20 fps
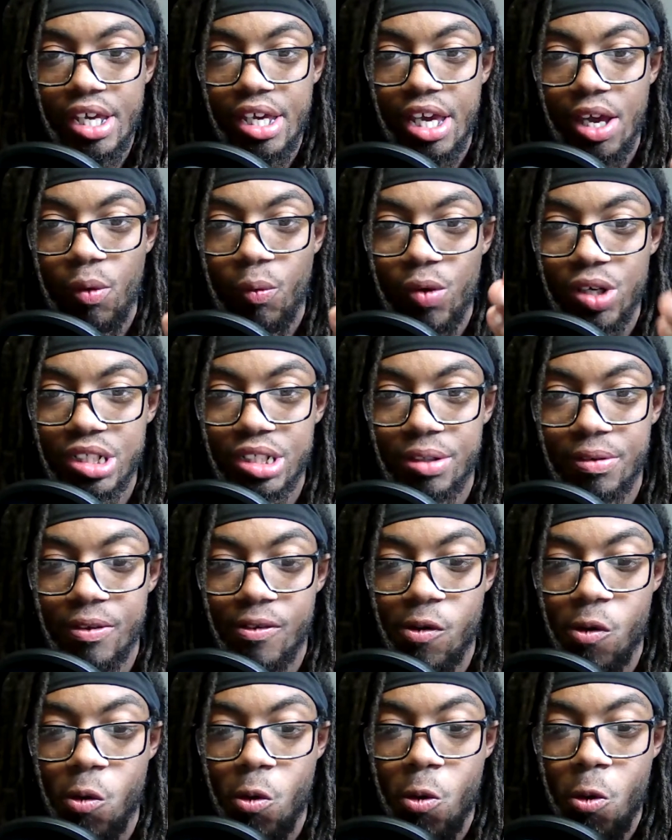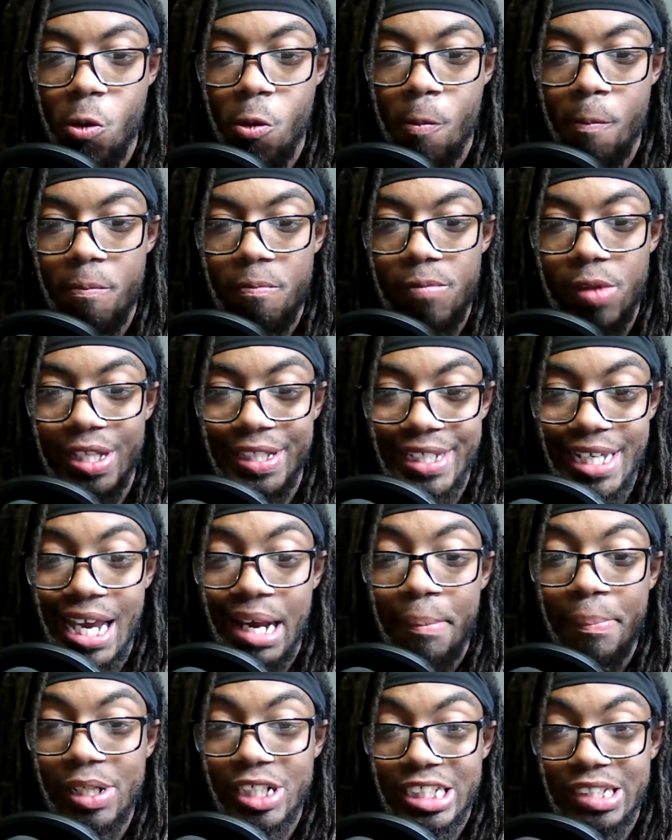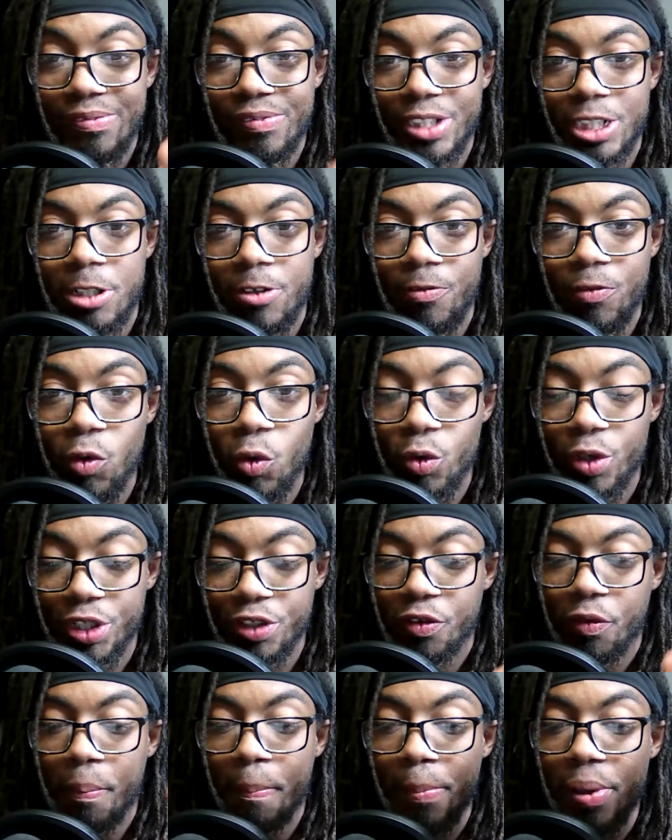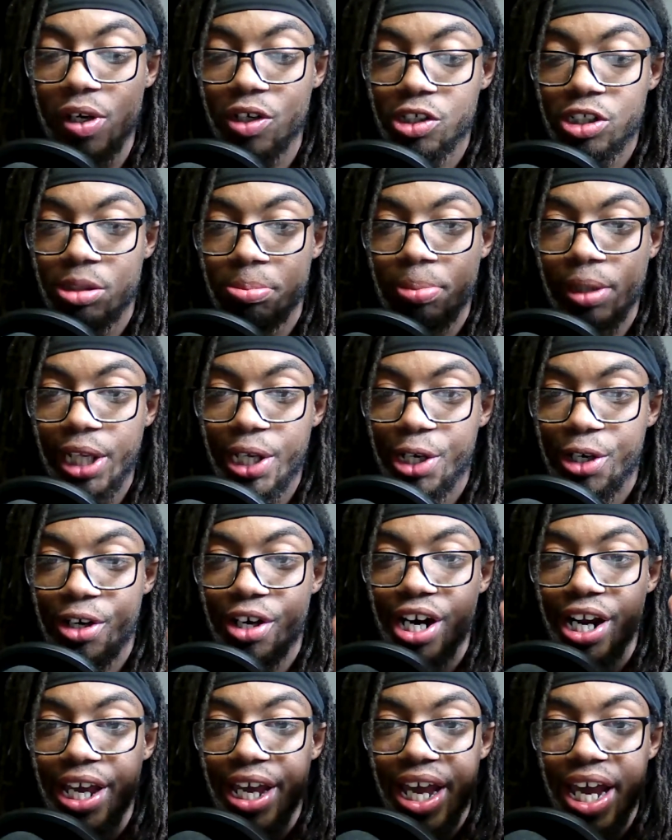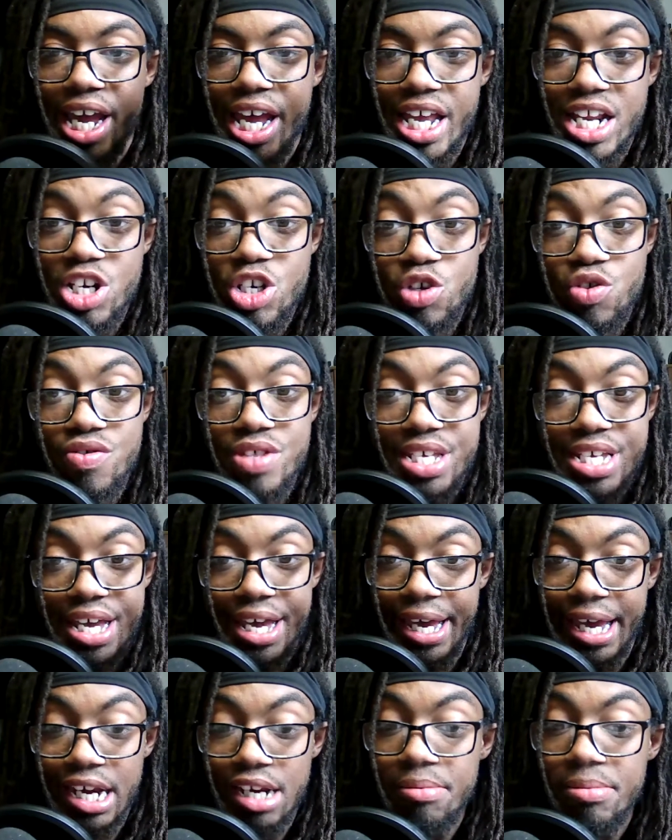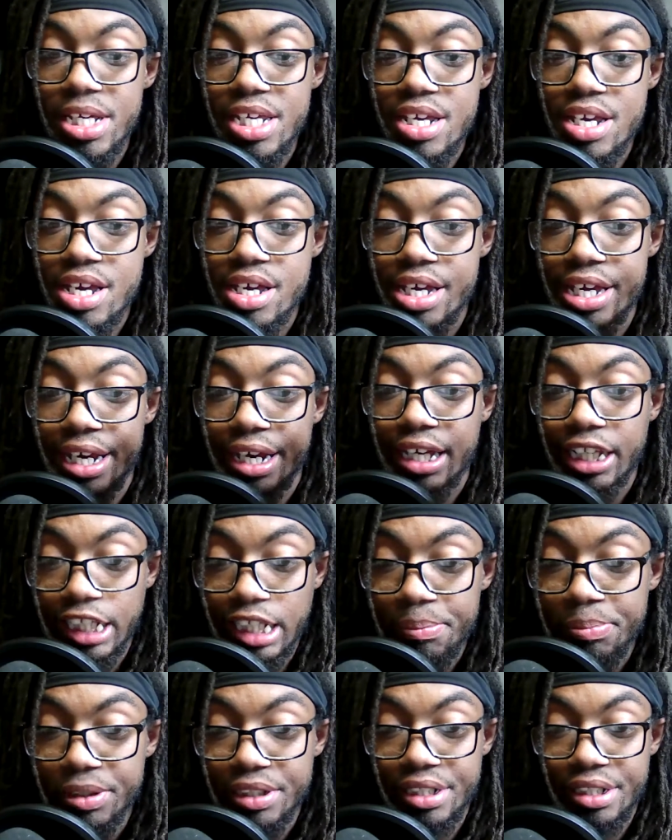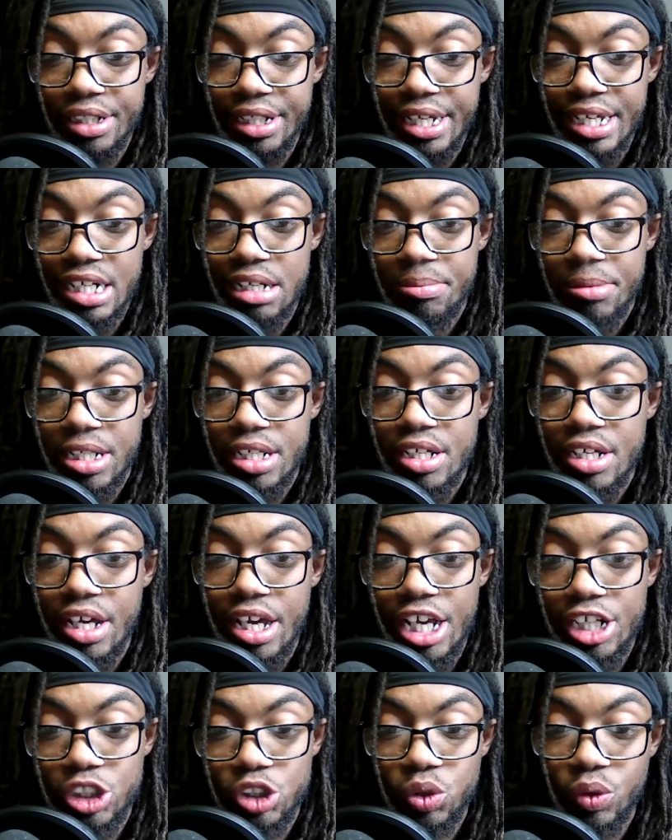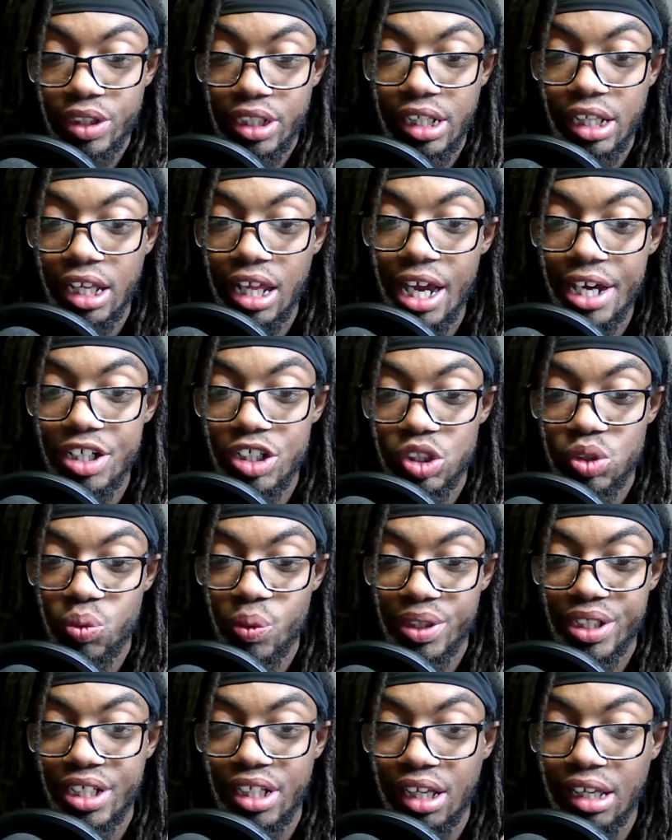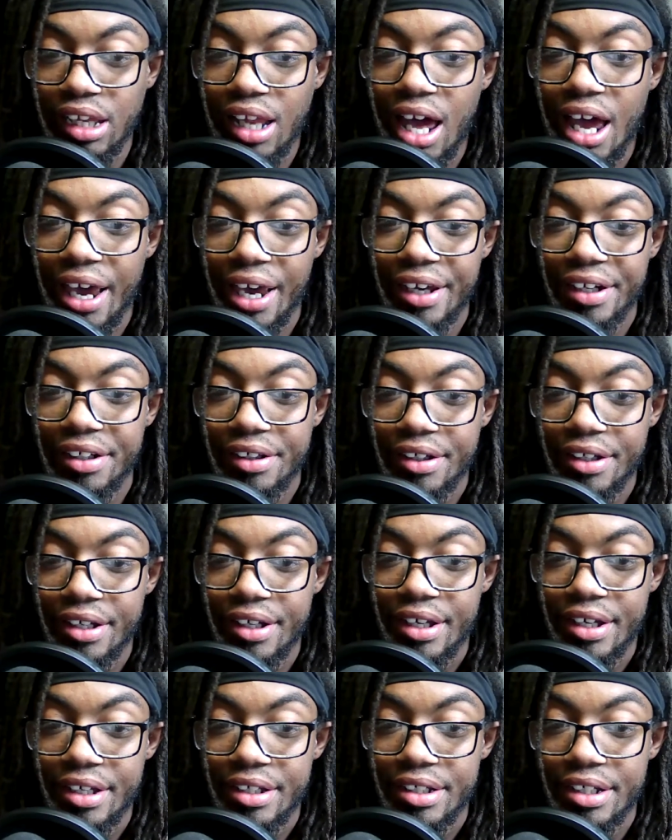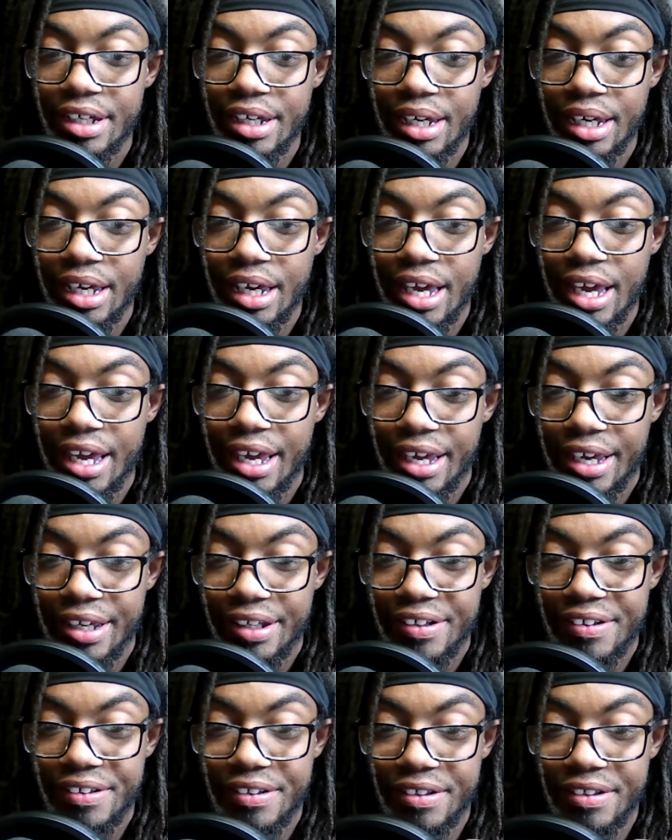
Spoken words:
And when the attack pushed the player forward, it would push the player into the enemy and clip into the enemy. And so the colliders would collide, and